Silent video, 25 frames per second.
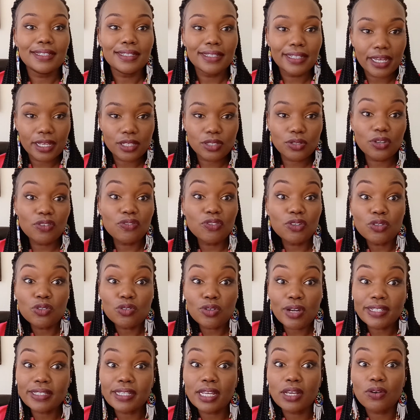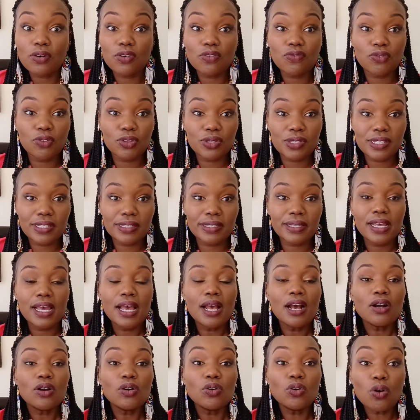Yes. So if you're trusting God for this,
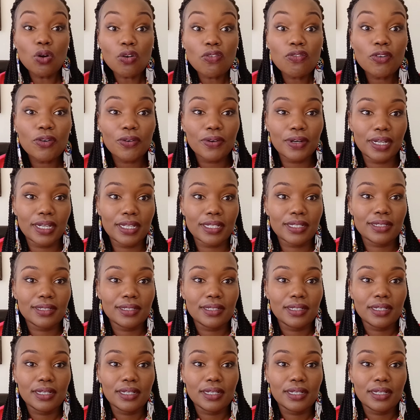go for it.